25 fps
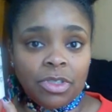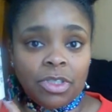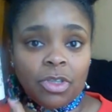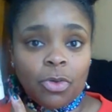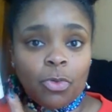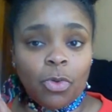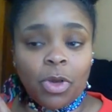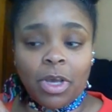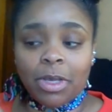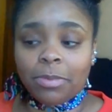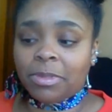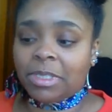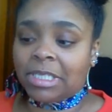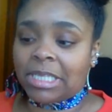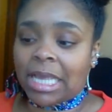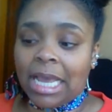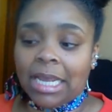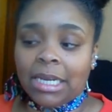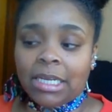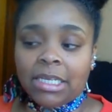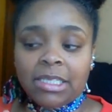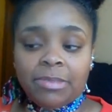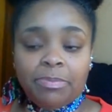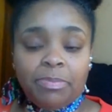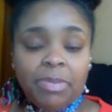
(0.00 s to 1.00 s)
The
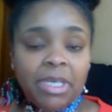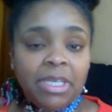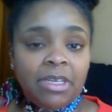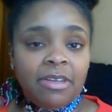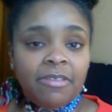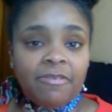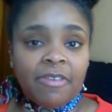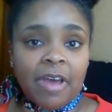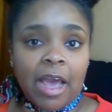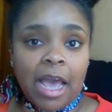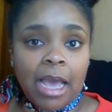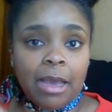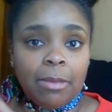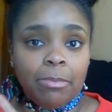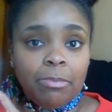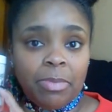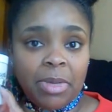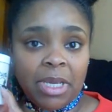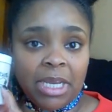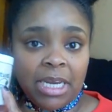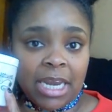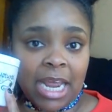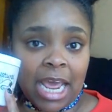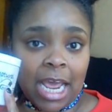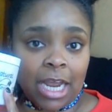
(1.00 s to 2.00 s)
website is
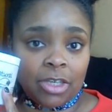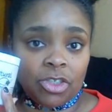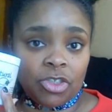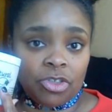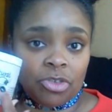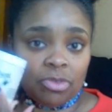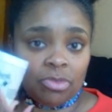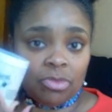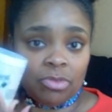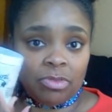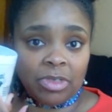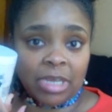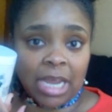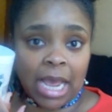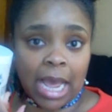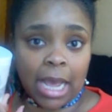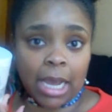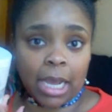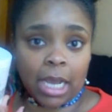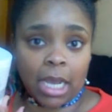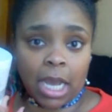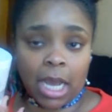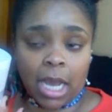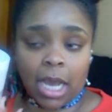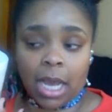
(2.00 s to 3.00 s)

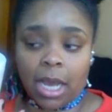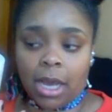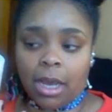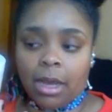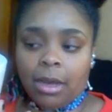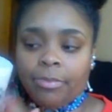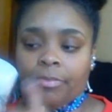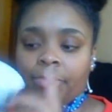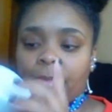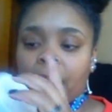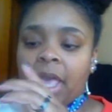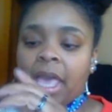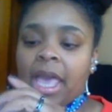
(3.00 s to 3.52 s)
bedivinebenatural.com.